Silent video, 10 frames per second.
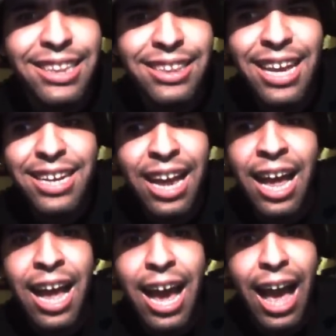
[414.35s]
then
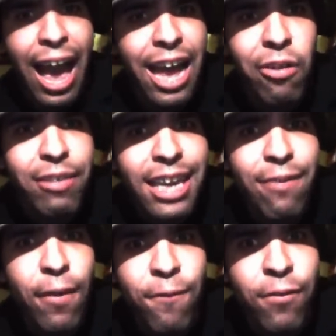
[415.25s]
I don't
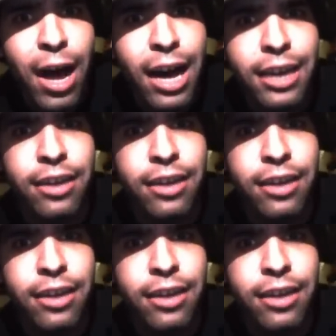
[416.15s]
give a fuck.